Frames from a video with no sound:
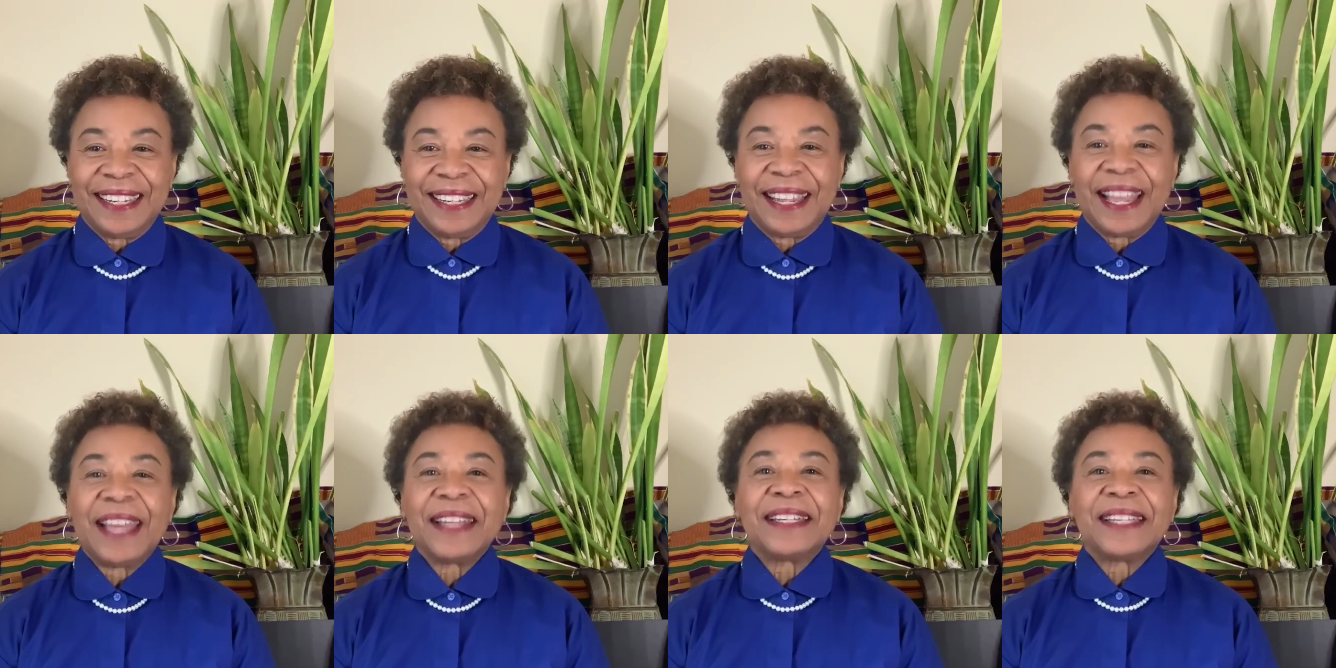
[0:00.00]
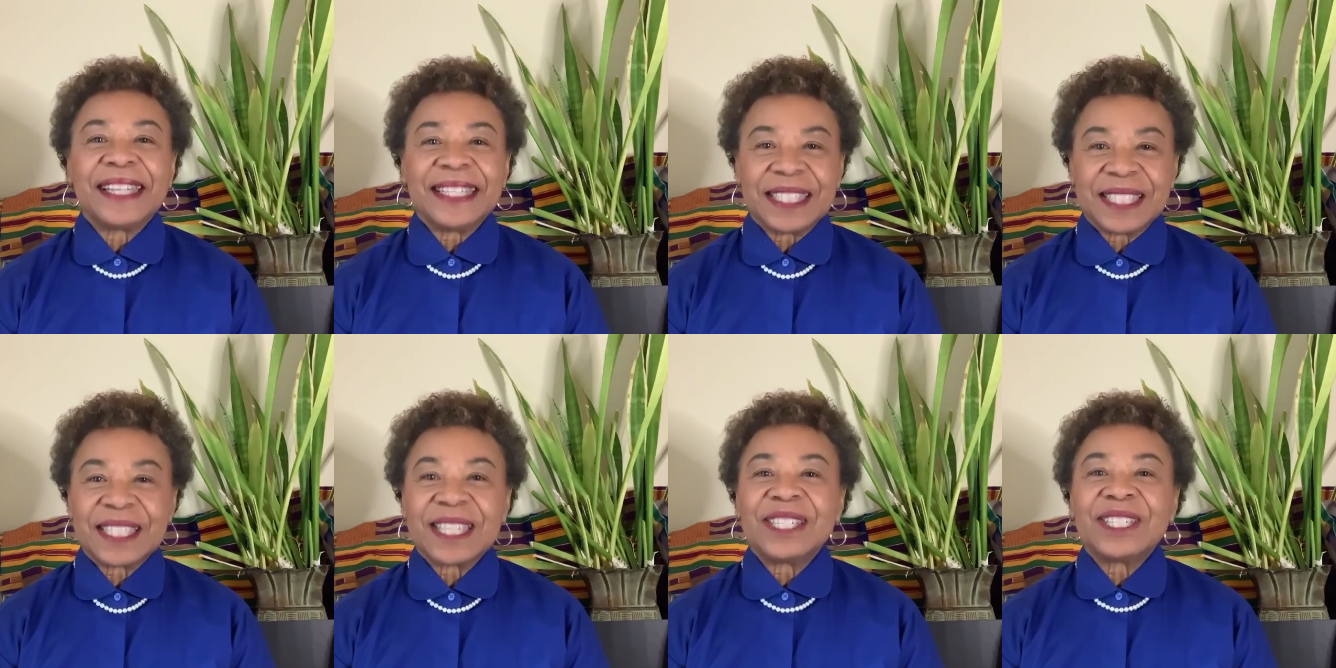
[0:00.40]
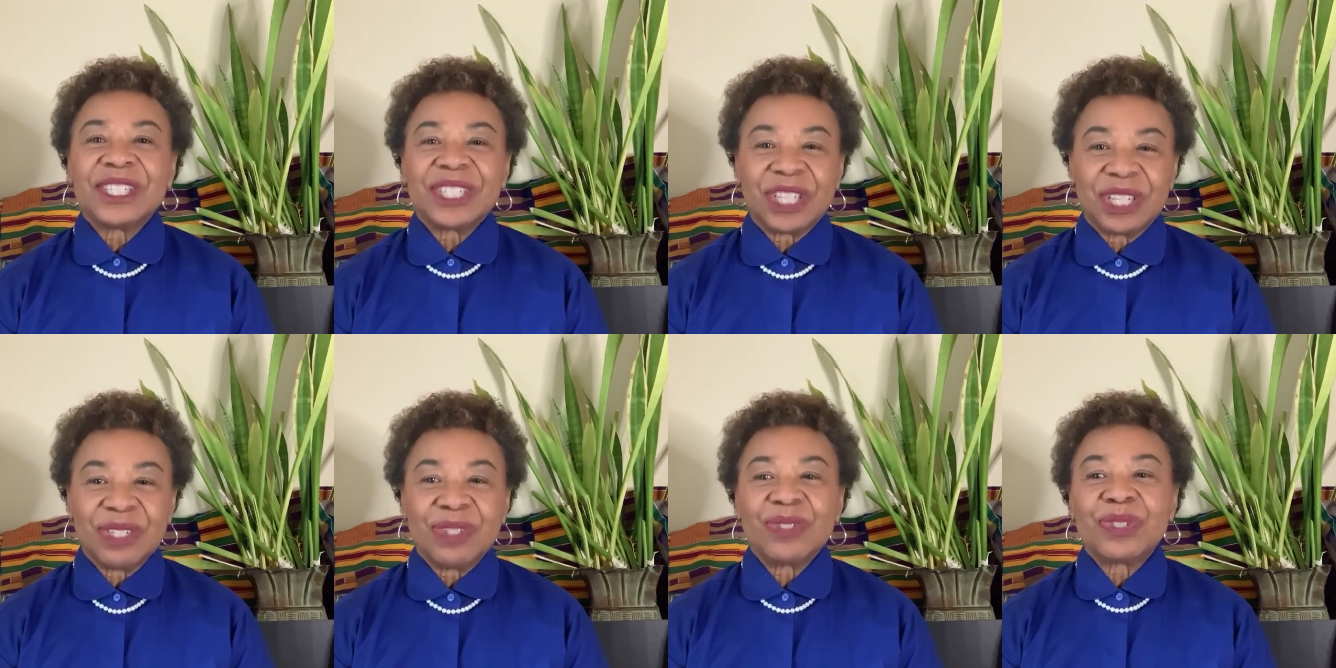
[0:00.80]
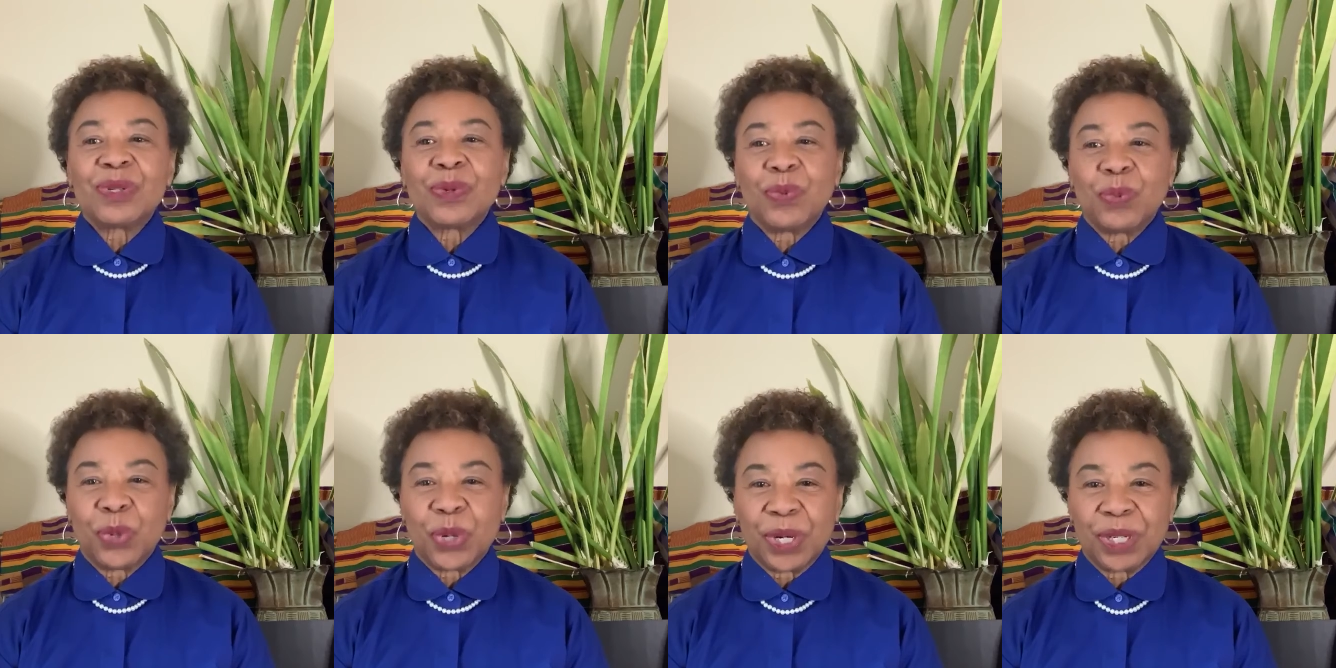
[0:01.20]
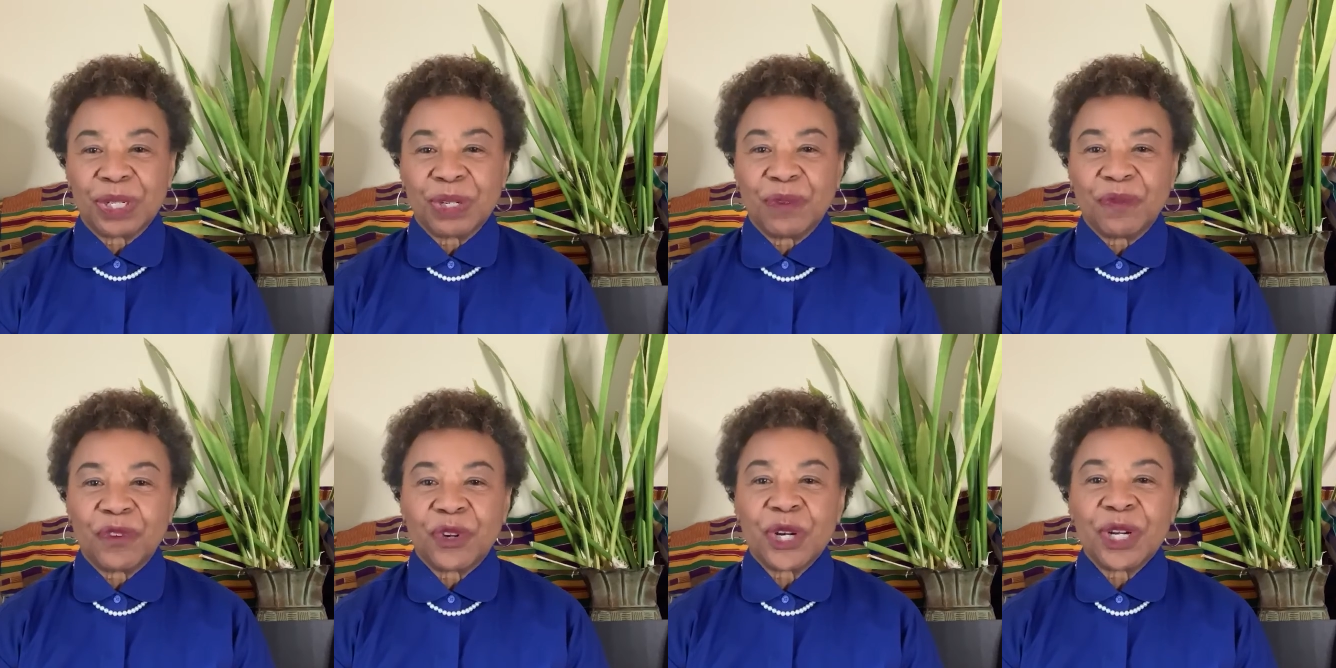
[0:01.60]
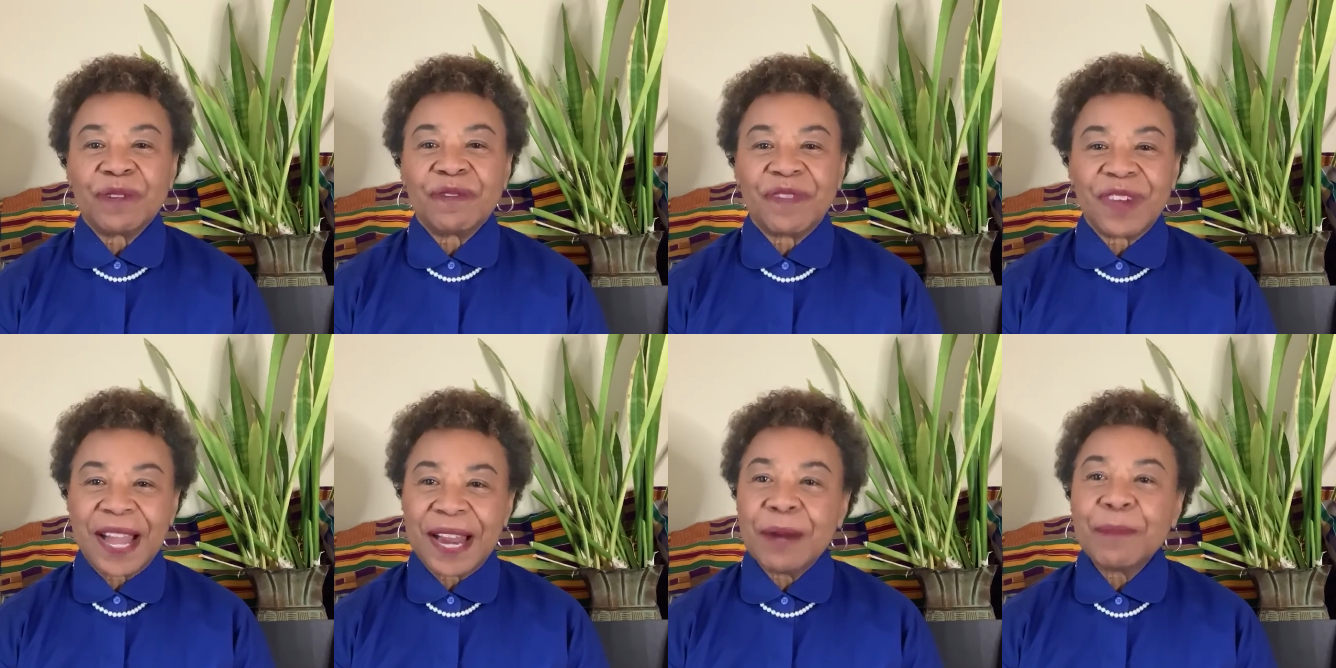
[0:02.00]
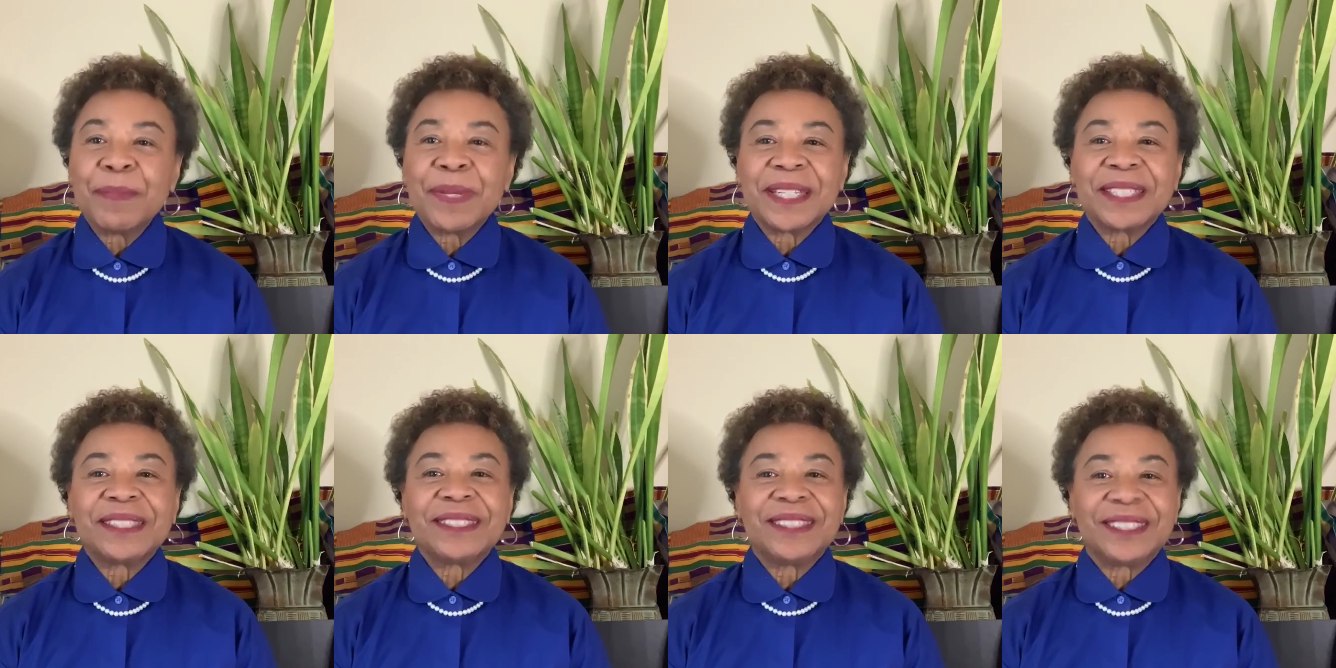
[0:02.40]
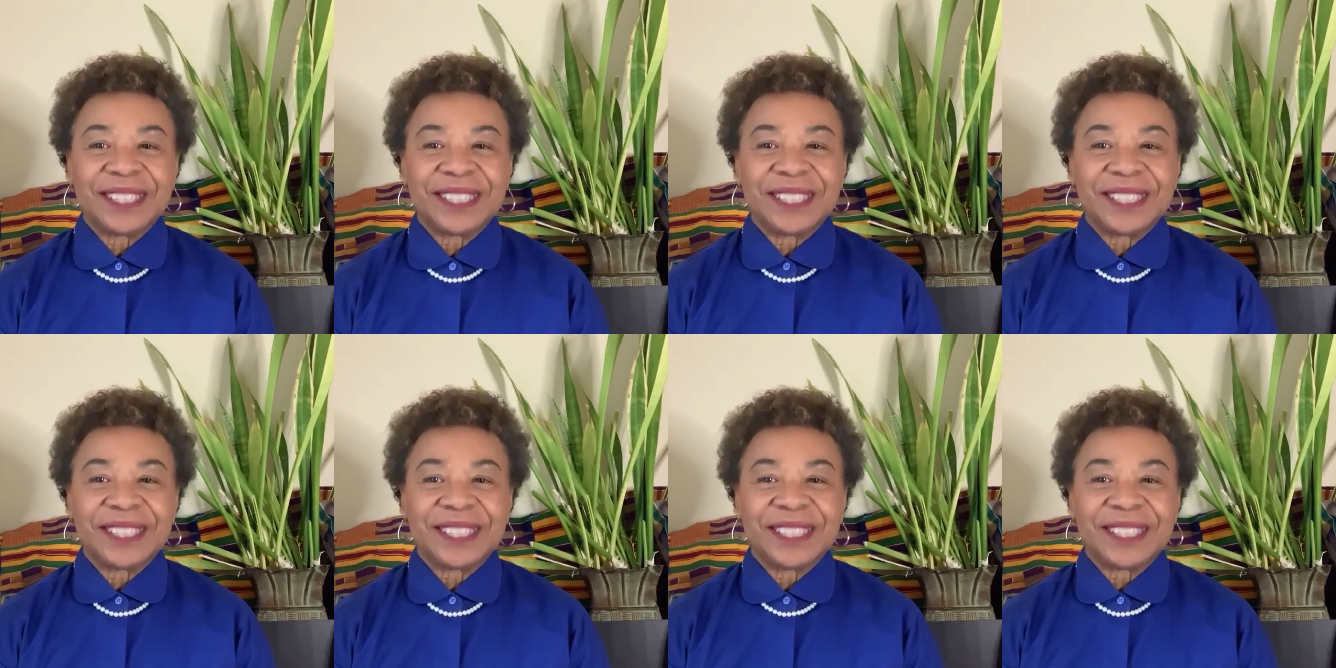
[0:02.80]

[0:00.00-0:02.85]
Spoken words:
and let's continue to work for environmental